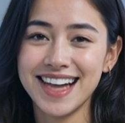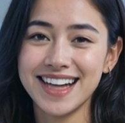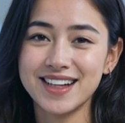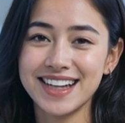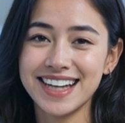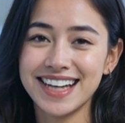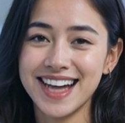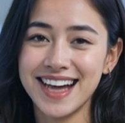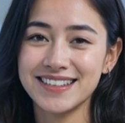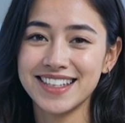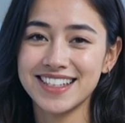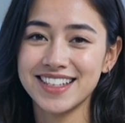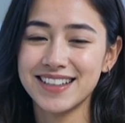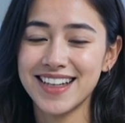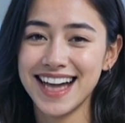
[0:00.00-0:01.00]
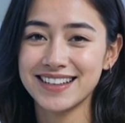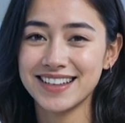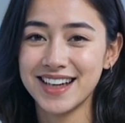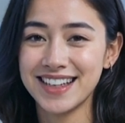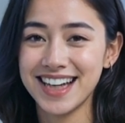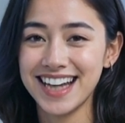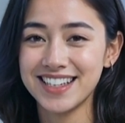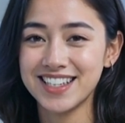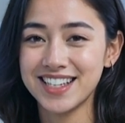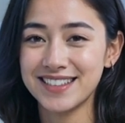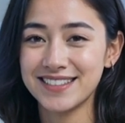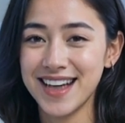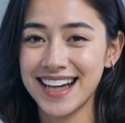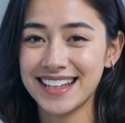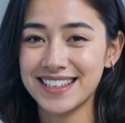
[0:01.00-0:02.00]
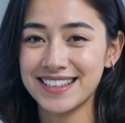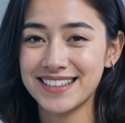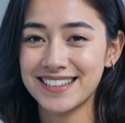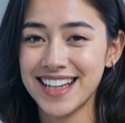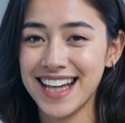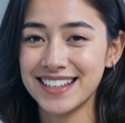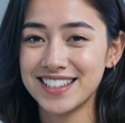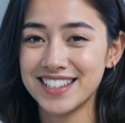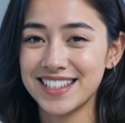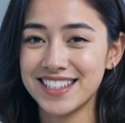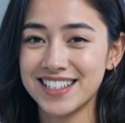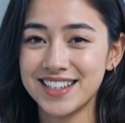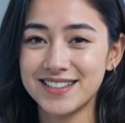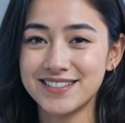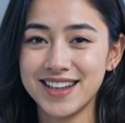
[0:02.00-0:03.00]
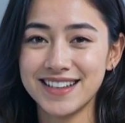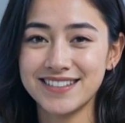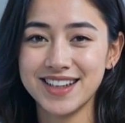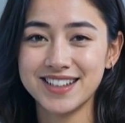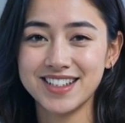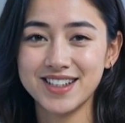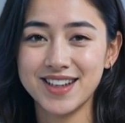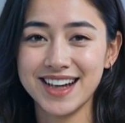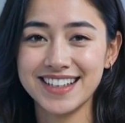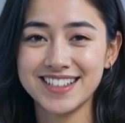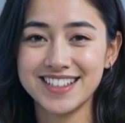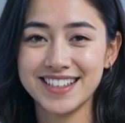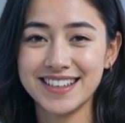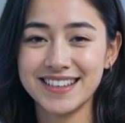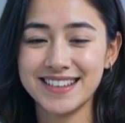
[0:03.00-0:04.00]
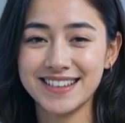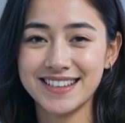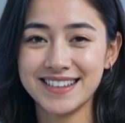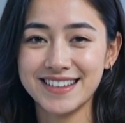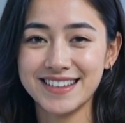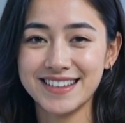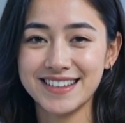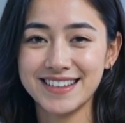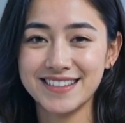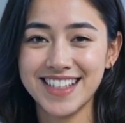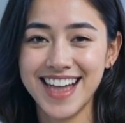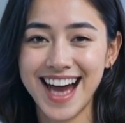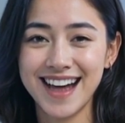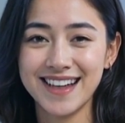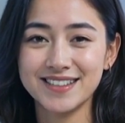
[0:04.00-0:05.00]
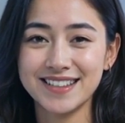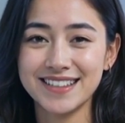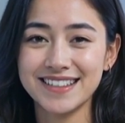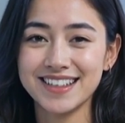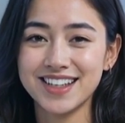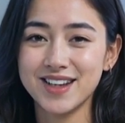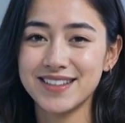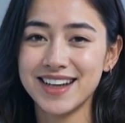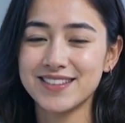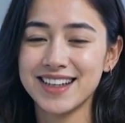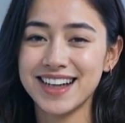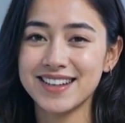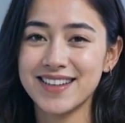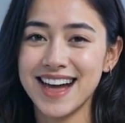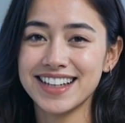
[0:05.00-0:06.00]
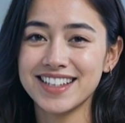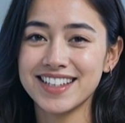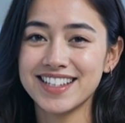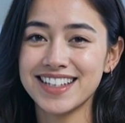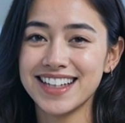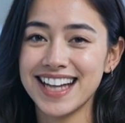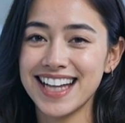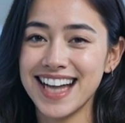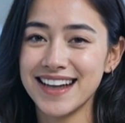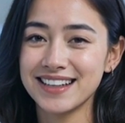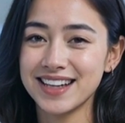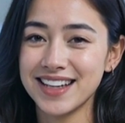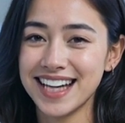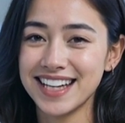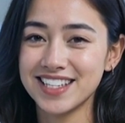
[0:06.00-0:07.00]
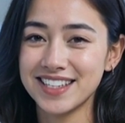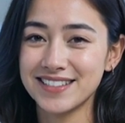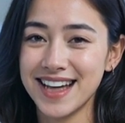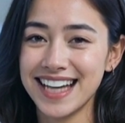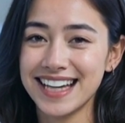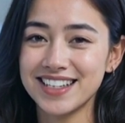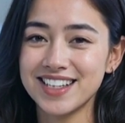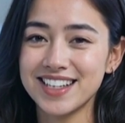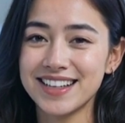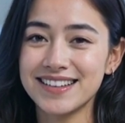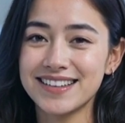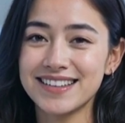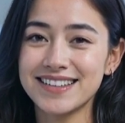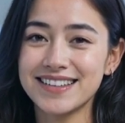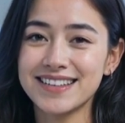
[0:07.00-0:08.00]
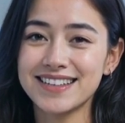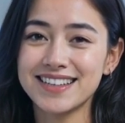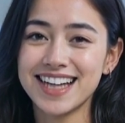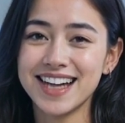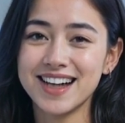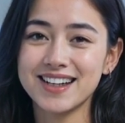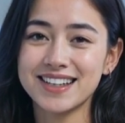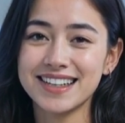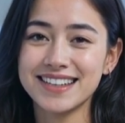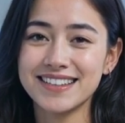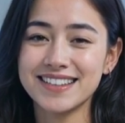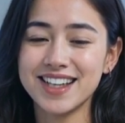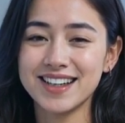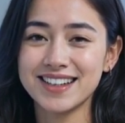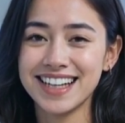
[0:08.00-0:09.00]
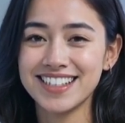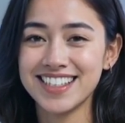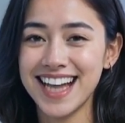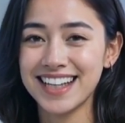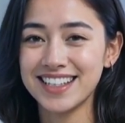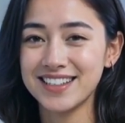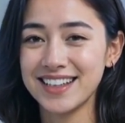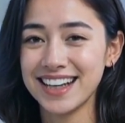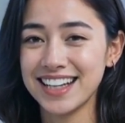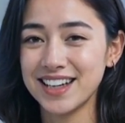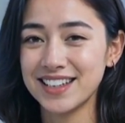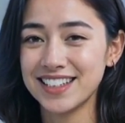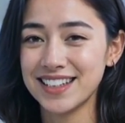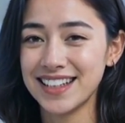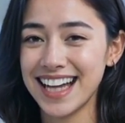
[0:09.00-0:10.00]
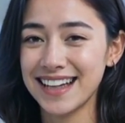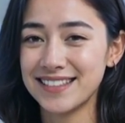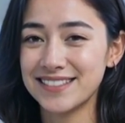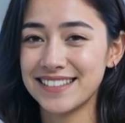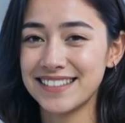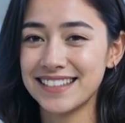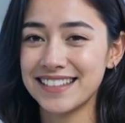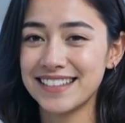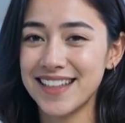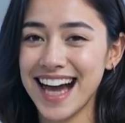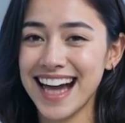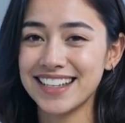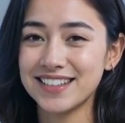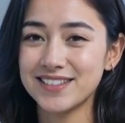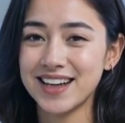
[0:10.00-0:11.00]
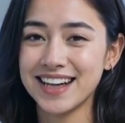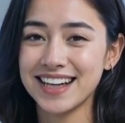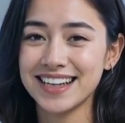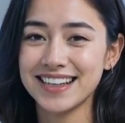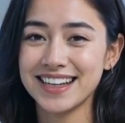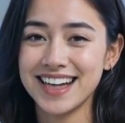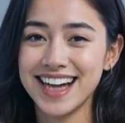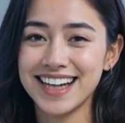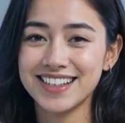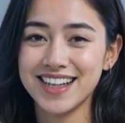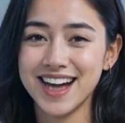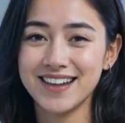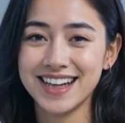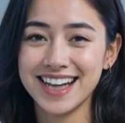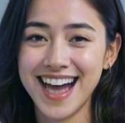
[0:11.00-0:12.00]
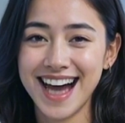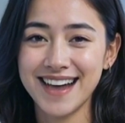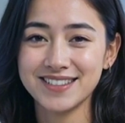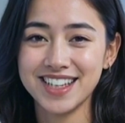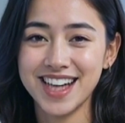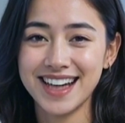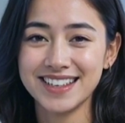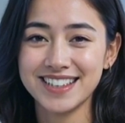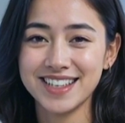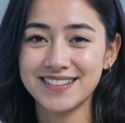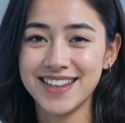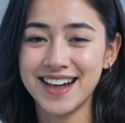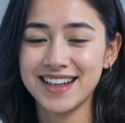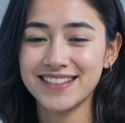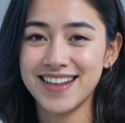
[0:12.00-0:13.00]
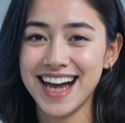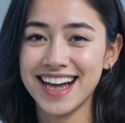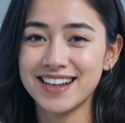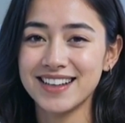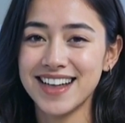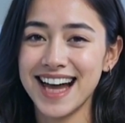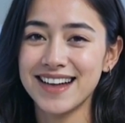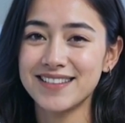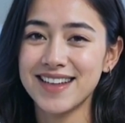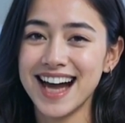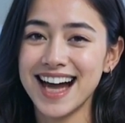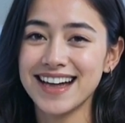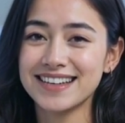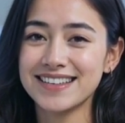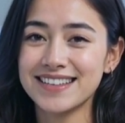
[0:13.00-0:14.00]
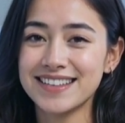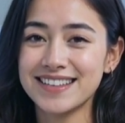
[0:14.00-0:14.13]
by clicking on the Select Location button next to the server of your choice. Now, you'll be redirected to the account creation page. Here, you'll need to enter a username, password, and solve a CAPTCHA to verify you're not a bot.